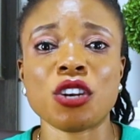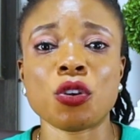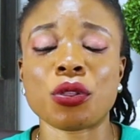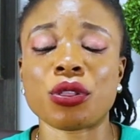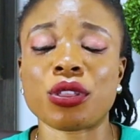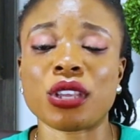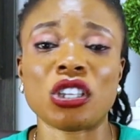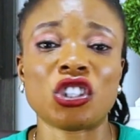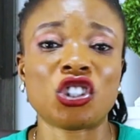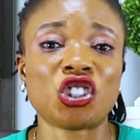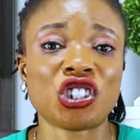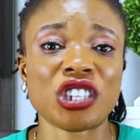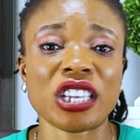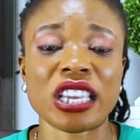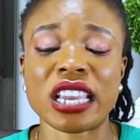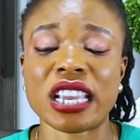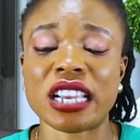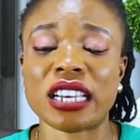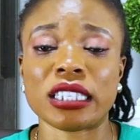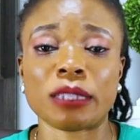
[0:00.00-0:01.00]
things.
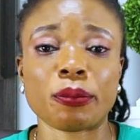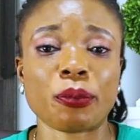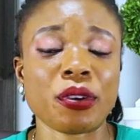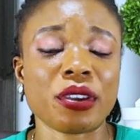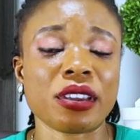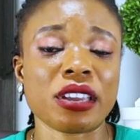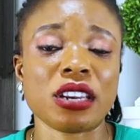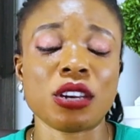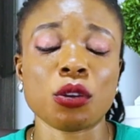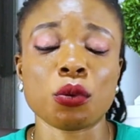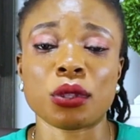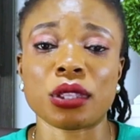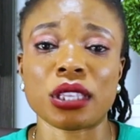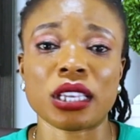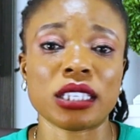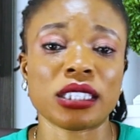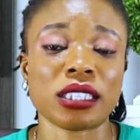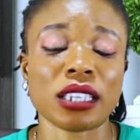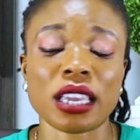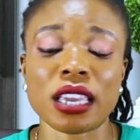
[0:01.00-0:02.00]
Shein is bringing new
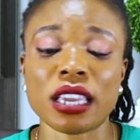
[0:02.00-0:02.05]
things.